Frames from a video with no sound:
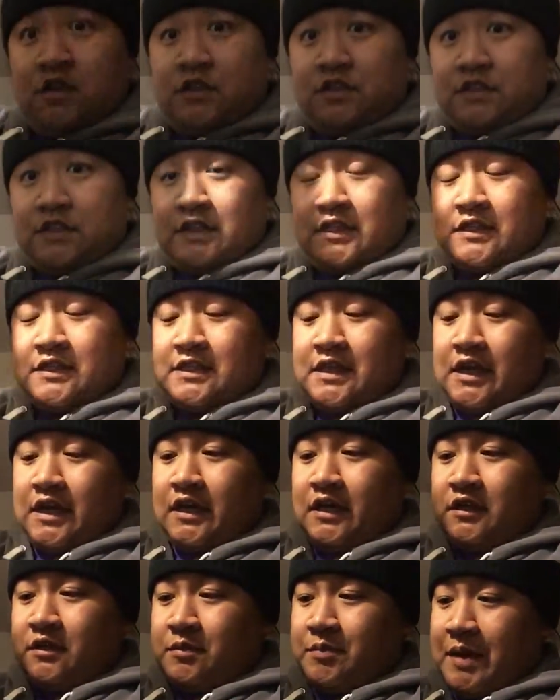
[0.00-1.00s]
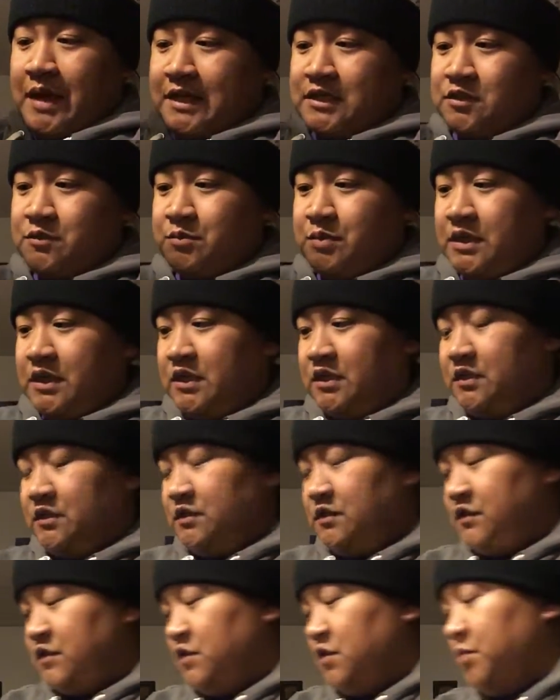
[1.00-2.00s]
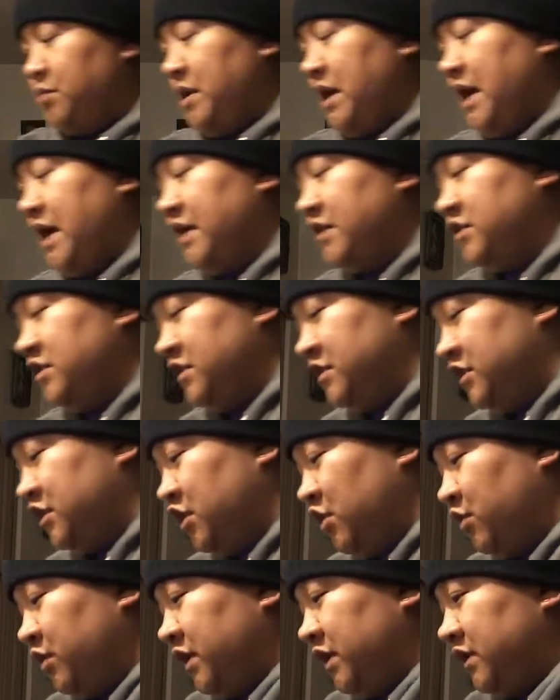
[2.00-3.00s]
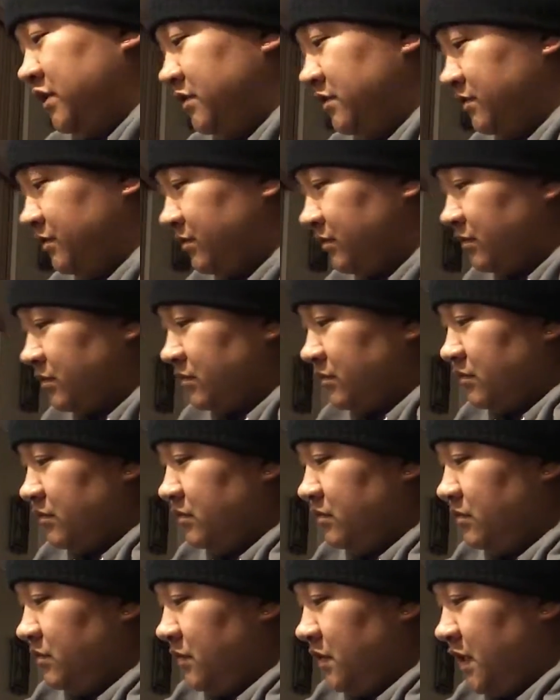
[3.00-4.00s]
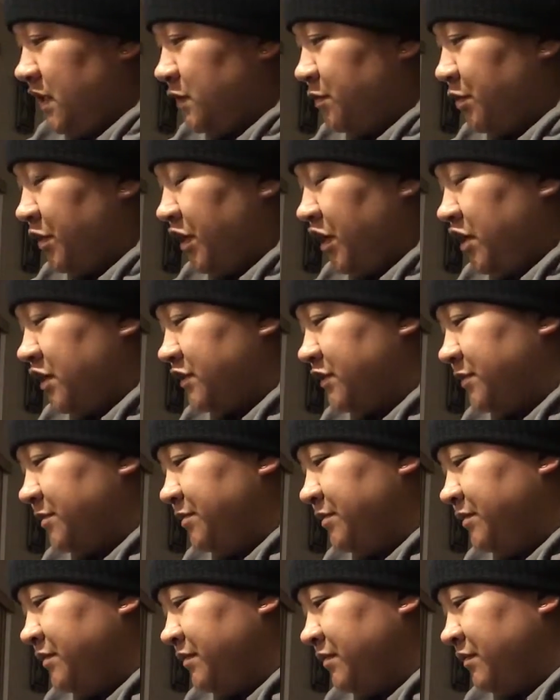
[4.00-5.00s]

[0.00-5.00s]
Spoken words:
it's inside the patch and pin. So the patch is Yoda. That's pretty awesome.